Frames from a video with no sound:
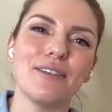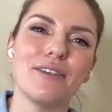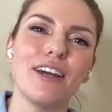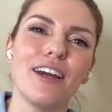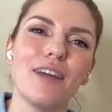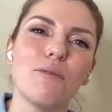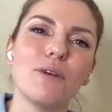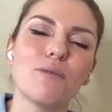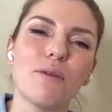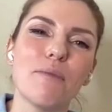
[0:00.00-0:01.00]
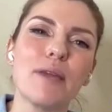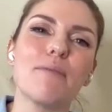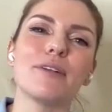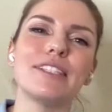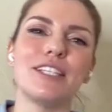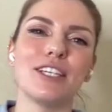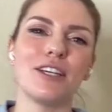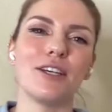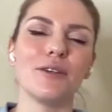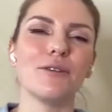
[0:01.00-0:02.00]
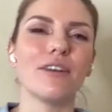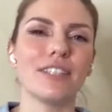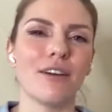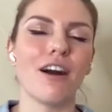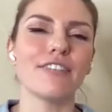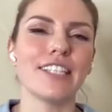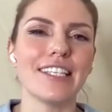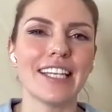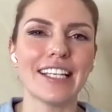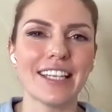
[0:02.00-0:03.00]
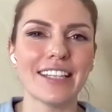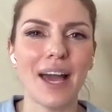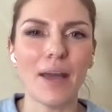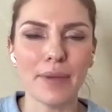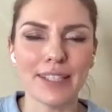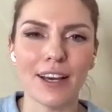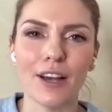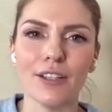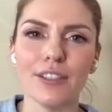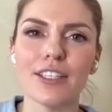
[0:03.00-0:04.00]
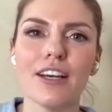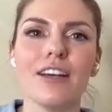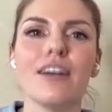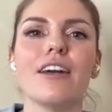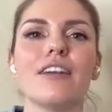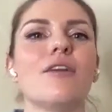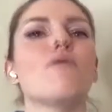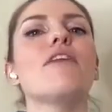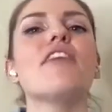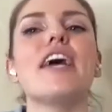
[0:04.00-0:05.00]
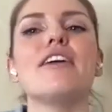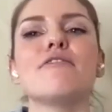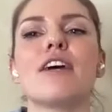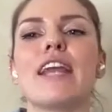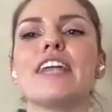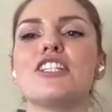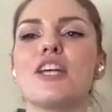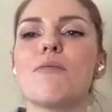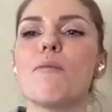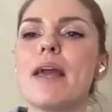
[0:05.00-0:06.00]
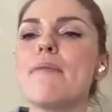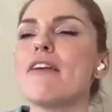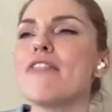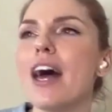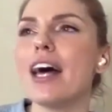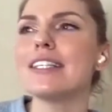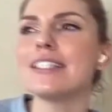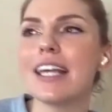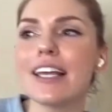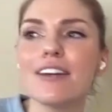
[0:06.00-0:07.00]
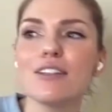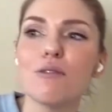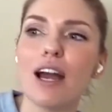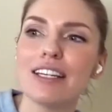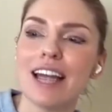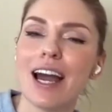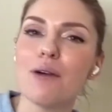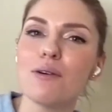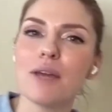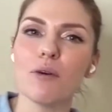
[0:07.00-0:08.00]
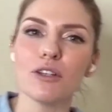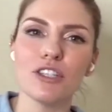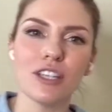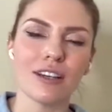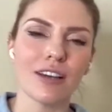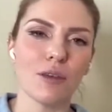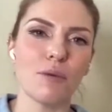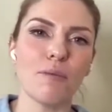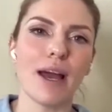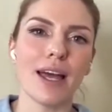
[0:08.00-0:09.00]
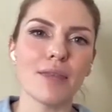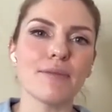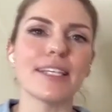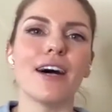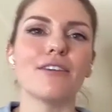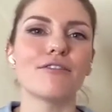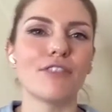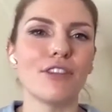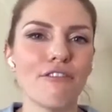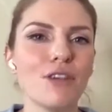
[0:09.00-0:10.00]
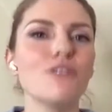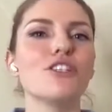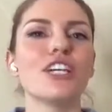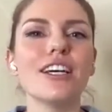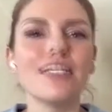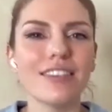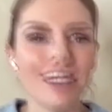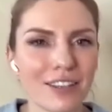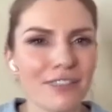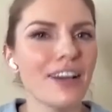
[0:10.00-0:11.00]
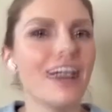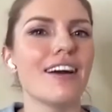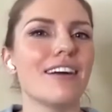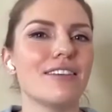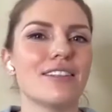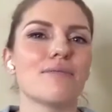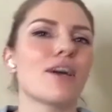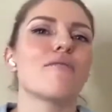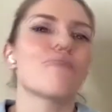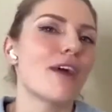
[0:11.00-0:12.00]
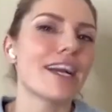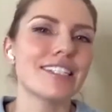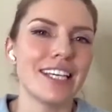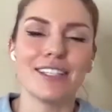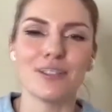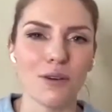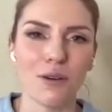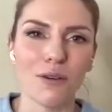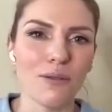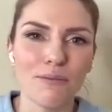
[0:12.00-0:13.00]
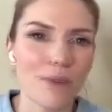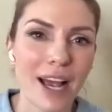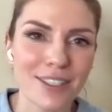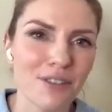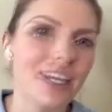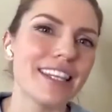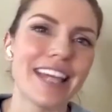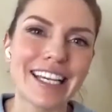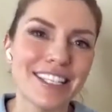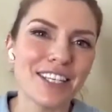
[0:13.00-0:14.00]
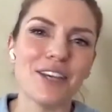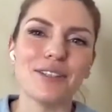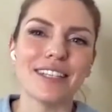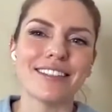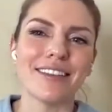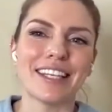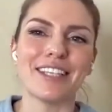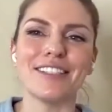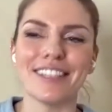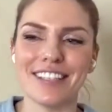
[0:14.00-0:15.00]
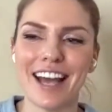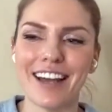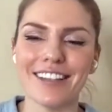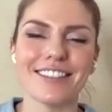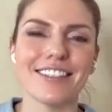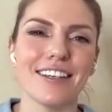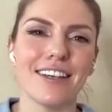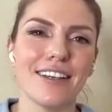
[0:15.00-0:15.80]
you would want people to do, after listening to this episode, whether they're in a relationship, or maybe if they're single right now and they want to kind of prepare themselves for the future, to kind of some kind of practice or practical thing that they can do? Is there something you'd suggest?